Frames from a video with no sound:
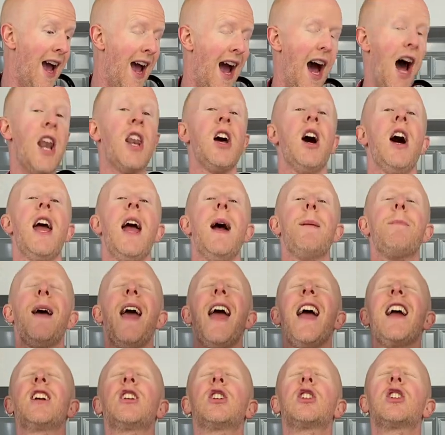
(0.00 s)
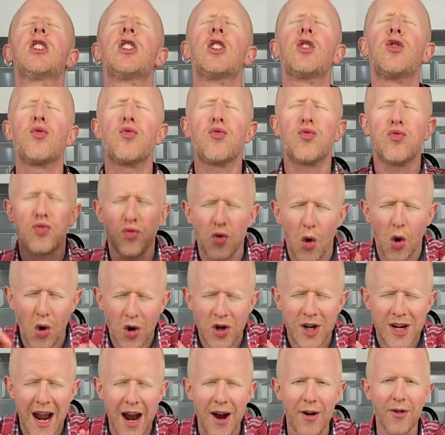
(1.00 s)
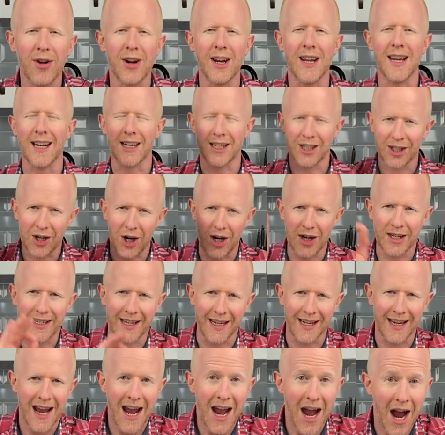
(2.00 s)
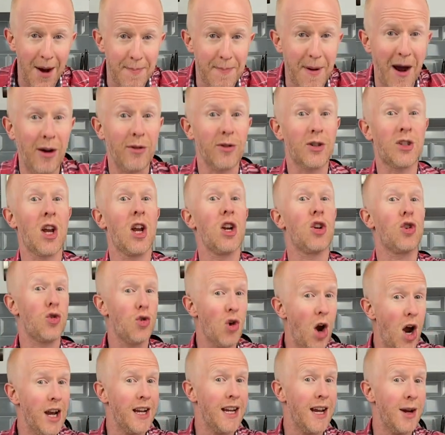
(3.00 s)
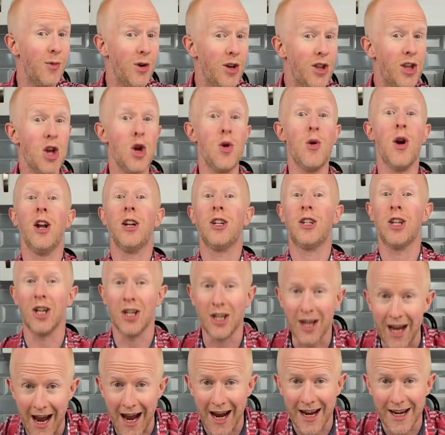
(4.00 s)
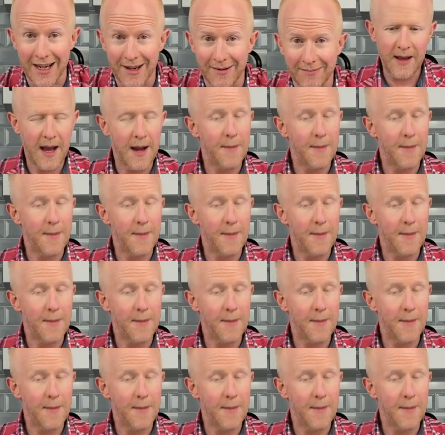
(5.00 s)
and I am extraordinarily extraordinarily excited about trying it with you today.